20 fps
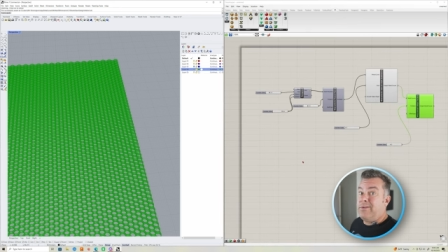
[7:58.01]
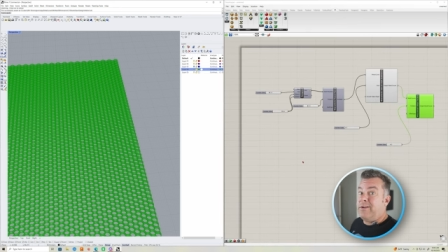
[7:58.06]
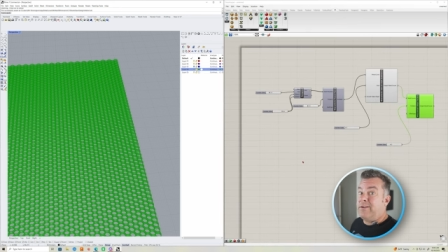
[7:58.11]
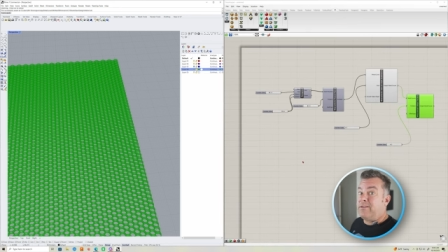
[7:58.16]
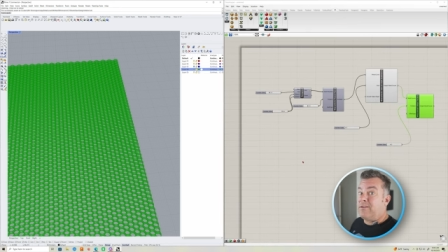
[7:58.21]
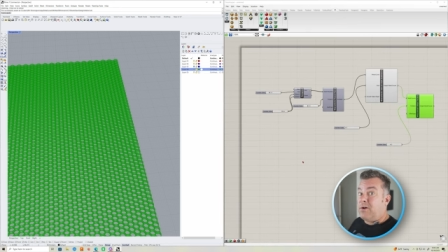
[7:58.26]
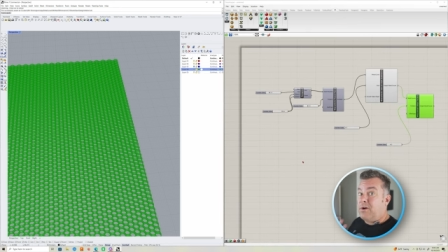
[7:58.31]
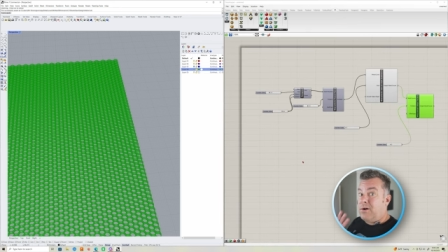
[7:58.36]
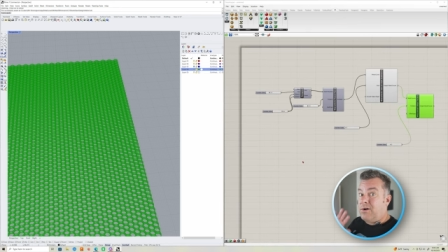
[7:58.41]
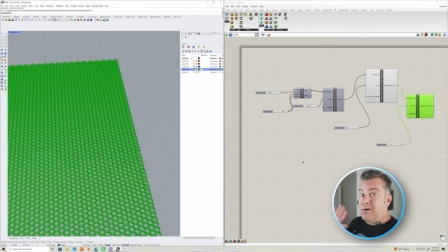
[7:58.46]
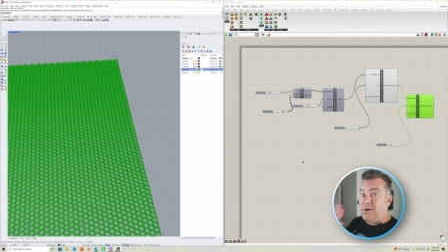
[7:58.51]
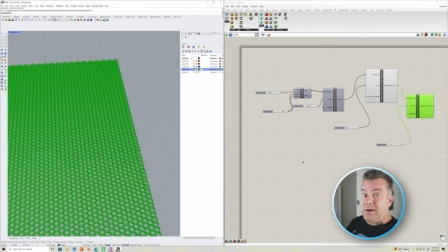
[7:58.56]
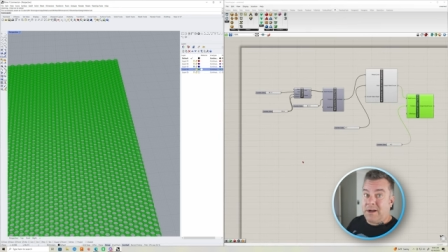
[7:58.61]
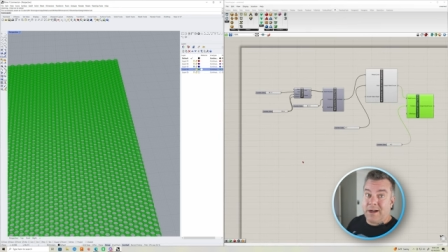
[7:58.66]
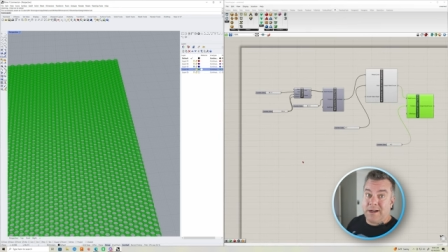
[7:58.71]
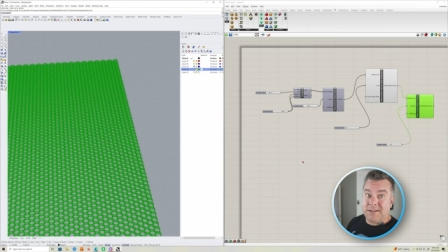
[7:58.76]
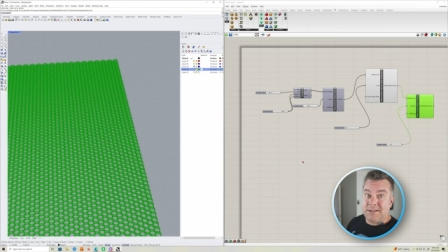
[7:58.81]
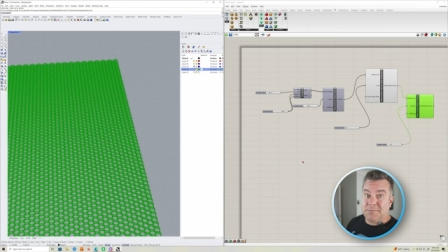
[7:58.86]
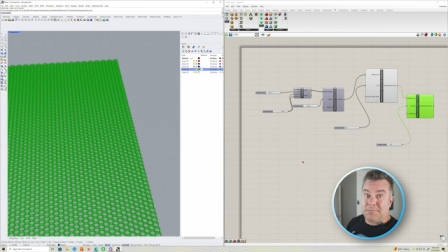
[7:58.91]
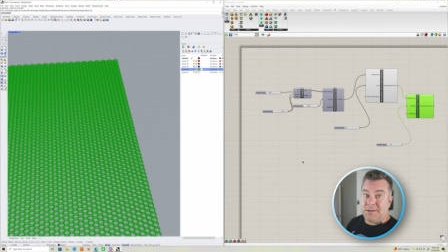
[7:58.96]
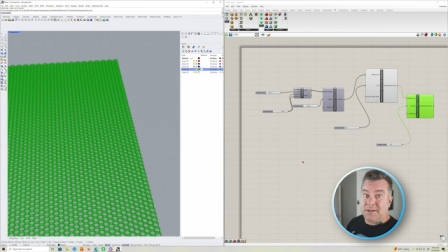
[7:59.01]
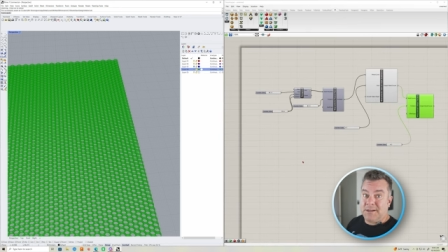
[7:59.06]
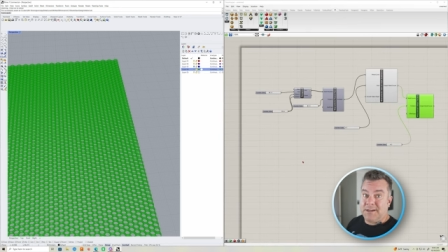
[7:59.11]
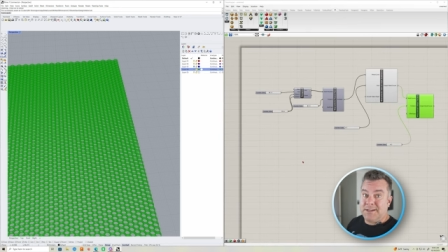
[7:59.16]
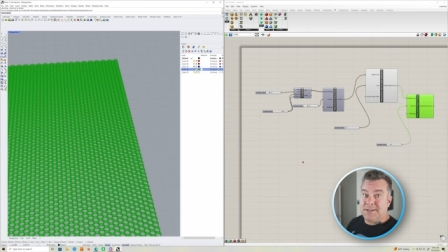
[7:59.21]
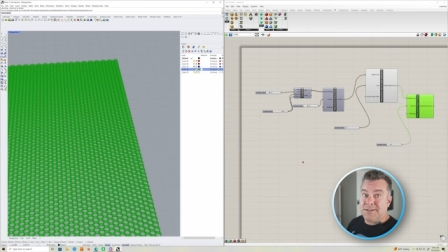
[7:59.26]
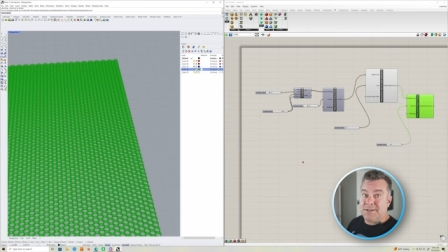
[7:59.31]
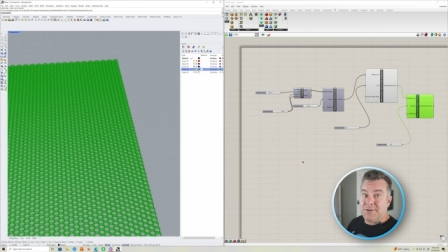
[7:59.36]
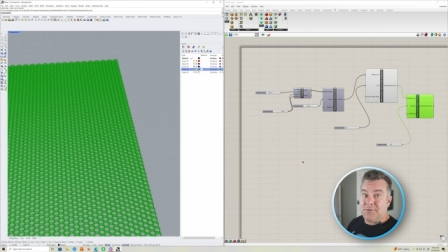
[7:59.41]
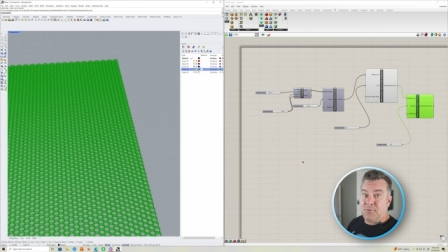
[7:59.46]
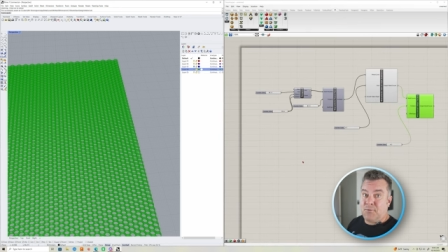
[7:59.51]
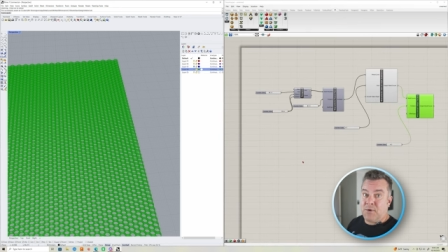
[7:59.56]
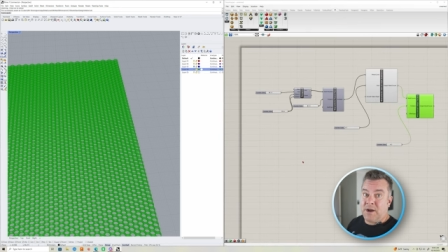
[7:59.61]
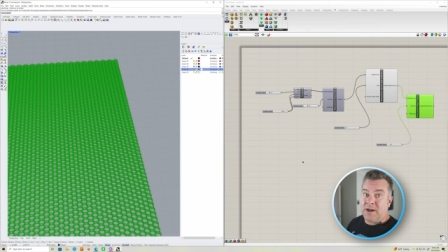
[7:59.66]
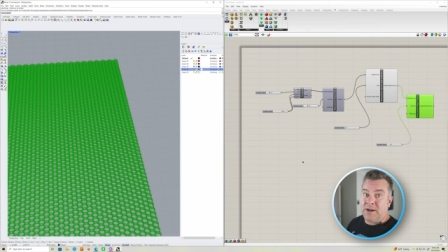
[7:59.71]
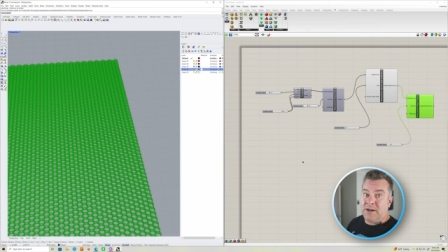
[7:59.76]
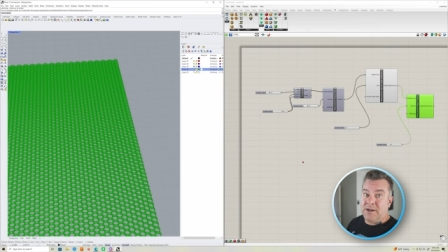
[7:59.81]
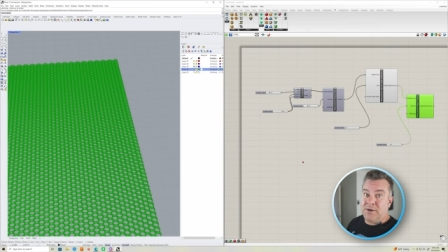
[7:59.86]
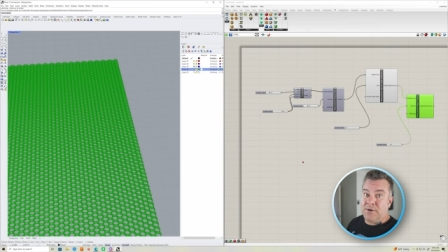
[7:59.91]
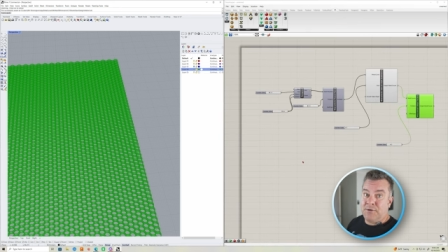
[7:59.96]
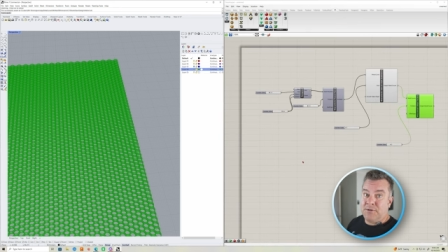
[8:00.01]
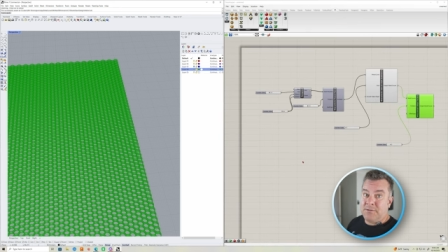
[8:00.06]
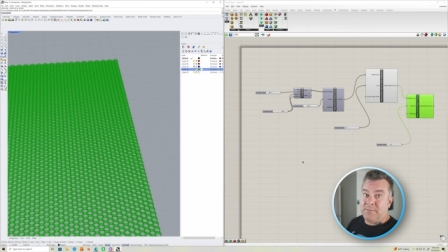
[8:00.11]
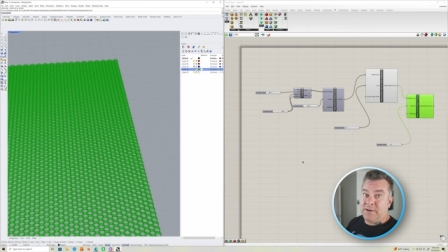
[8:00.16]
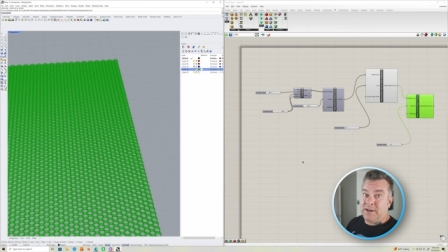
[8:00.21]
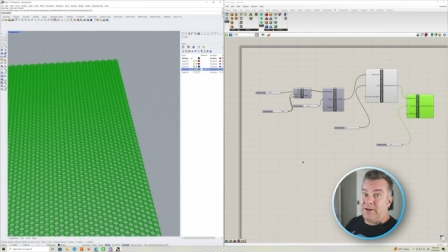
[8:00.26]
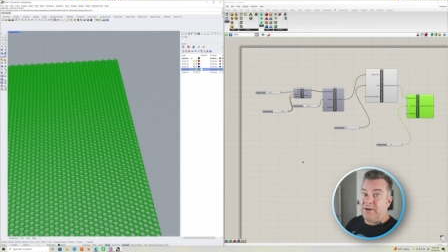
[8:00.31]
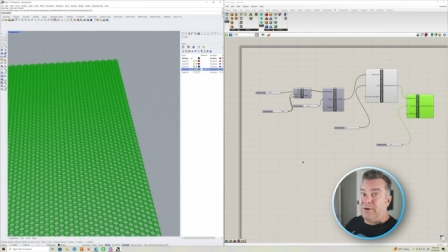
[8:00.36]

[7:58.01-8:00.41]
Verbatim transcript: there's all kinds of plugins in Rhino to make